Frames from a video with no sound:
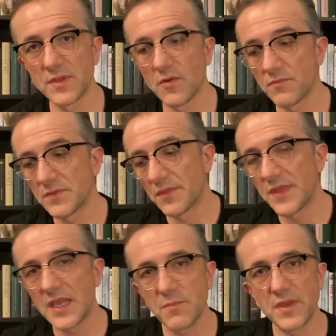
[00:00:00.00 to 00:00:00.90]
the
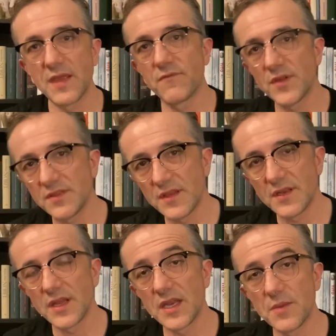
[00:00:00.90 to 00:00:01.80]
thing being
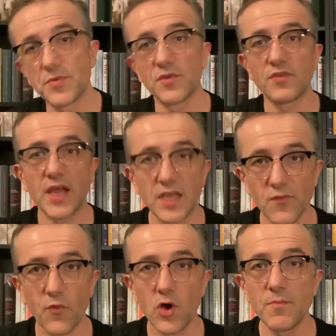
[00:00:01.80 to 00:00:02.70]
written in a prosaic
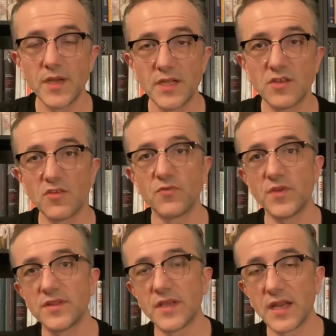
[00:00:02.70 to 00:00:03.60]
form, and it is
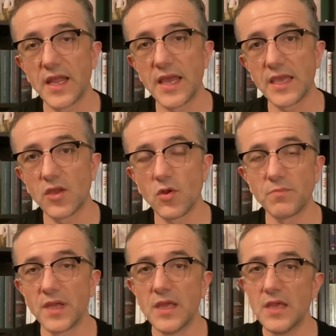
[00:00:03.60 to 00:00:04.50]
written like
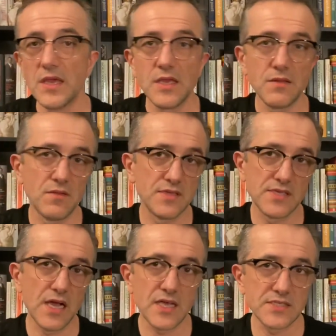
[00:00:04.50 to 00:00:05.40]
the
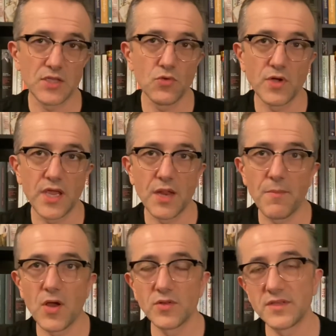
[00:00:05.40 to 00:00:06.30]
sagas are talking
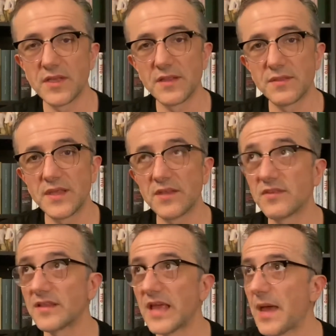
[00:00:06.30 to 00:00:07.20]
about things
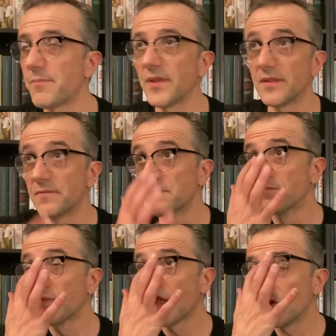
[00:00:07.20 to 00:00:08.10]
that happened
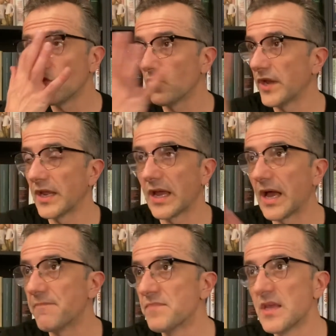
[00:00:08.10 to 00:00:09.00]
during
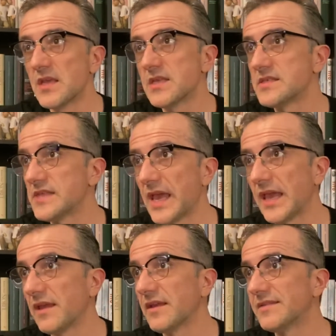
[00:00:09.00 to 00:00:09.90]

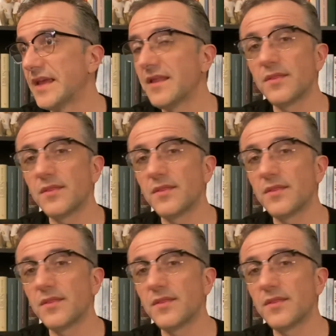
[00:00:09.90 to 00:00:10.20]
say 10th